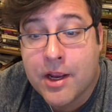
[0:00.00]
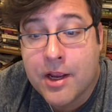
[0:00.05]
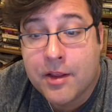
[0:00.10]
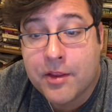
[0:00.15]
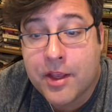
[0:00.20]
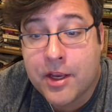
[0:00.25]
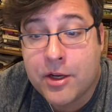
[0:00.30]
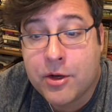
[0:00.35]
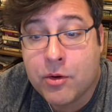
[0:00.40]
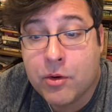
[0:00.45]

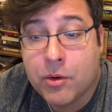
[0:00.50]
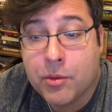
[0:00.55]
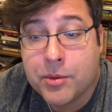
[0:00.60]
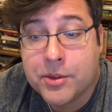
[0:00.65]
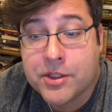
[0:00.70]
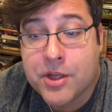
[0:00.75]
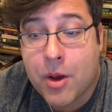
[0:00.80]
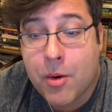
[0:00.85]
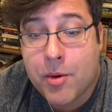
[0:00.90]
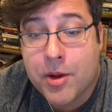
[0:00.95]
they knew it was
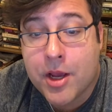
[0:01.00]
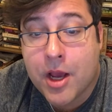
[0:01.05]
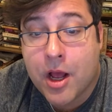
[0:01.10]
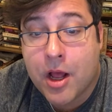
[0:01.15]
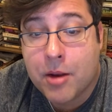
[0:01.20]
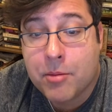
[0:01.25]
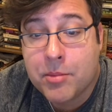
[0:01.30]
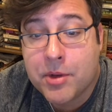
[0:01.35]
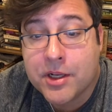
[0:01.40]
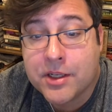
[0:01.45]
going
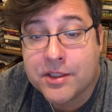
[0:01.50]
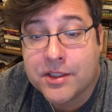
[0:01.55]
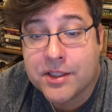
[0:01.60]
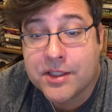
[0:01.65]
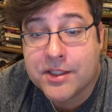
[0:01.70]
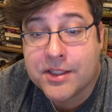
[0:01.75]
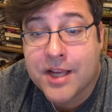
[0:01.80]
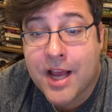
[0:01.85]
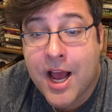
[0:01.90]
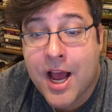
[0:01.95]
on because the
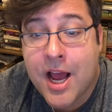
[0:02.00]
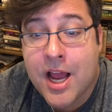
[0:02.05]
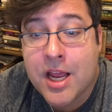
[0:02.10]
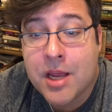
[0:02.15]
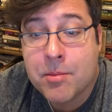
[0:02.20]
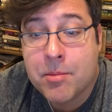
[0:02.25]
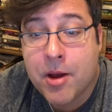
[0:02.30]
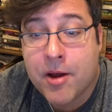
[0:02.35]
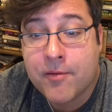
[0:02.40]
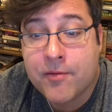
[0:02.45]
sky
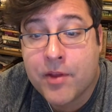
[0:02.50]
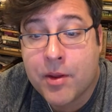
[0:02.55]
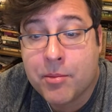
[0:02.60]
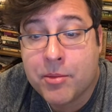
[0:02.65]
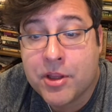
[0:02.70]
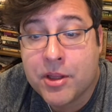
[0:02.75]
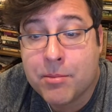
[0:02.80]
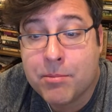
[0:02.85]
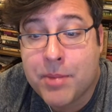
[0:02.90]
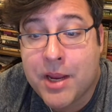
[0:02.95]
above them
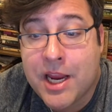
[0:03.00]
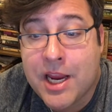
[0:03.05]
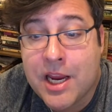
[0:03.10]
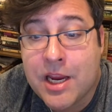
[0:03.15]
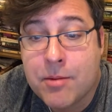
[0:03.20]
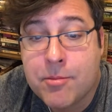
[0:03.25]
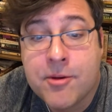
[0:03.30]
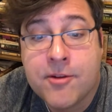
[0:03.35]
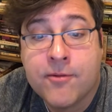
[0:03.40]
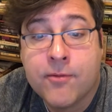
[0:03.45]
and the bay
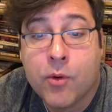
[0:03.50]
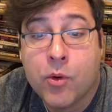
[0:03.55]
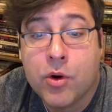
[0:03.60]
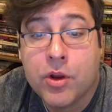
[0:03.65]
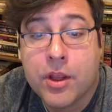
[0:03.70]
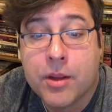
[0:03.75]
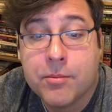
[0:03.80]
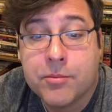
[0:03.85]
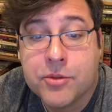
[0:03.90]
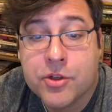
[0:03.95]
before
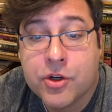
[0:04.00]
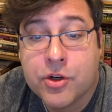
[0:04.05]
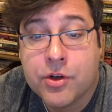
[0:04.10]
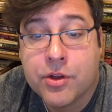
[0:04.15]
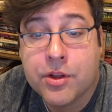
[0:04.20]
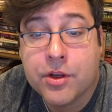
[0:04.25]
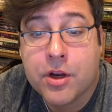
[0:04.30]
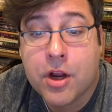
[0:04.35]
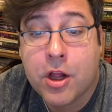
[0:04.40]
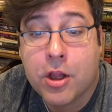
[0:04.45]
them turned
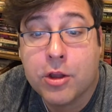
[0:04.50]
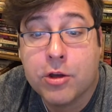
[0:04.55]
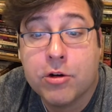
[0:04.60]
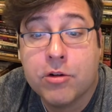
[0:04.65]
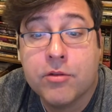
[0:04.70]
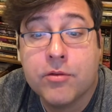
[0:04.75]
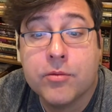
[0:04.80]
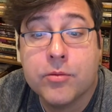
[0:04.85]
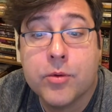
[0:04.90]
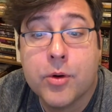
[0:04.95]
the color
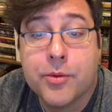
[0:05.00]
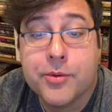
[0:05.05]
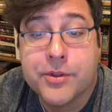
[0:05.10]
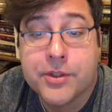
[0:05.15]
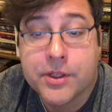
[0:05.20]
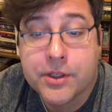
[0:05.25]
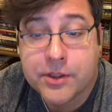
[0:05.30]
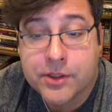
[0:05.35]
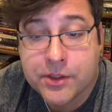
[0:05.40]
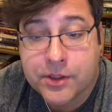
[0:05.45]
of
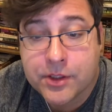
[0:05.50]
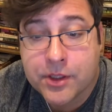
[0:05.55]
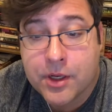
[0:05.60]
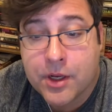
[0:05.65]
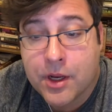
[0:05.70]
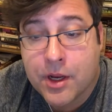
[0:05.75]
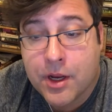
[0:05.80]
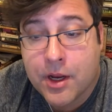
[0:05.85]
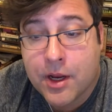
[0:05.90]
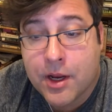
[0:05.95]
roses.
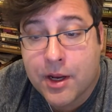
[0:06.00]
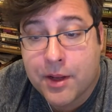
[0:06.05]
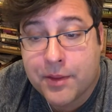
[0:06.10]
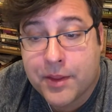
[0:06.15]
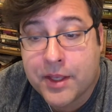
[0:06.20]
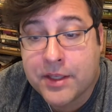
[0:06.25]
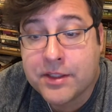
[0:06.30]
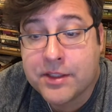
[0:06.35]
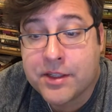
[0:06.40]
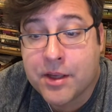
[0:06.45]

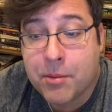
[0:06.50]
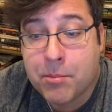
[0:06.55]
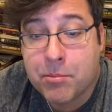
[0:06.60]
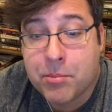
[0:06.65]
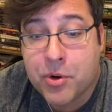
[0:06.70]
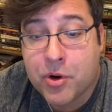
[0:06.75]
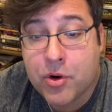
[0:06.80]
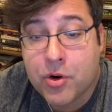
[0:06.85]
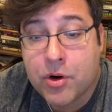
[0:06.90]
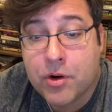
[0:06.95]
Then some
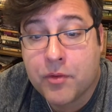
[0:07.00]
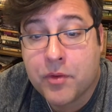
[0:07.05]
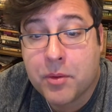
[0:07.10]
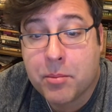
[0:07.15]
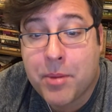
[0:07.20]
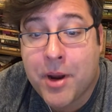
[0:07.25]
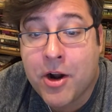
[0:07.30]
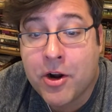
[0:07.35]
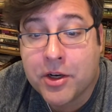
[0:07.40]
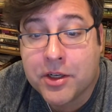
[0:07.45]
bird of the
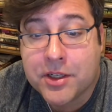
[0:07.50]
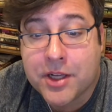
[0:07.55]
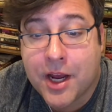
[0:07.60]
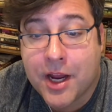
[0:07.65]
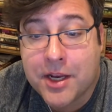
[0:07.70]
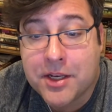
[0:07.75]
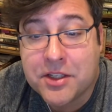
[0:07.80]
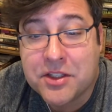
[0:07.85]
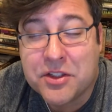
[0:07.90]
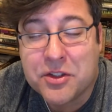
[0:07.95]
parrot
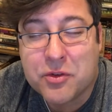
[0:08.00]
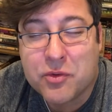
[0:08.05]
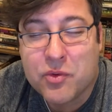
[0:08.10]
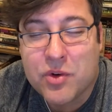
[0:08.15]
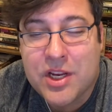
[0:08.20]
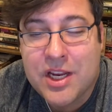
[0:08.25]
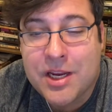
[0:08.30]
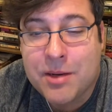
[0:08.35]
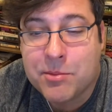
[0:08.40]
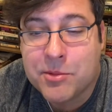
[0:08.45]
kind
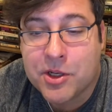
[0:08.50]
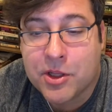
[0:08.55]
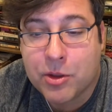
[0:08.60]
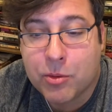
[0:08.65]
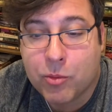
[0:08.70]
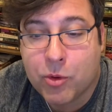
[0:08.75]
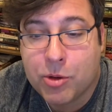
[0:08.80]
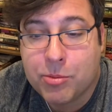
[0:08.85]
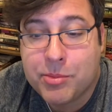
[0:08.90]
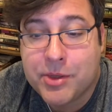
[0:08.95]
screamed in the
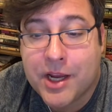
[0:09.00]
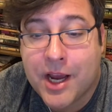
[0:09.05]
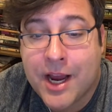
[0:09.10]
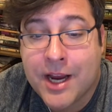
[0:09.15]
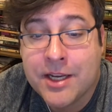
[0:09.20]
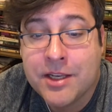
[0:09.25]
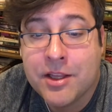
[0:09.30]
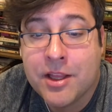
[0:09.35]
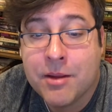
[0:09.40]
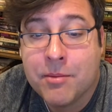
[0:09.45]
wood
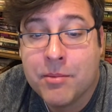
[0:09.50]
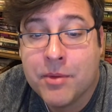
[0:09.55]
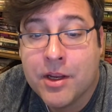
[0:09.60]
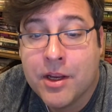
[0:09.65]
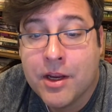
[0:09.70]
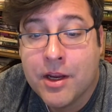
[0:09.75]
behind them.